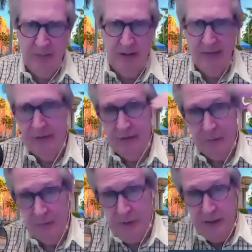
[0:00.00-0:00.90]
They have
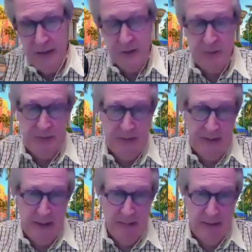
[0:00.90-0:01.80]
different brands, but they
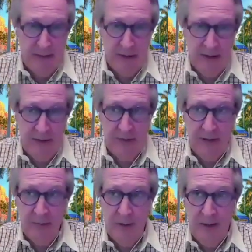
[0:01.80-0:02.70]
dominate the
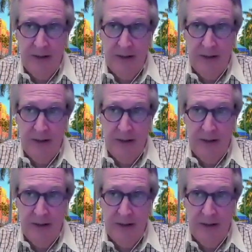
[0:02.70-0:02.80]
landscape.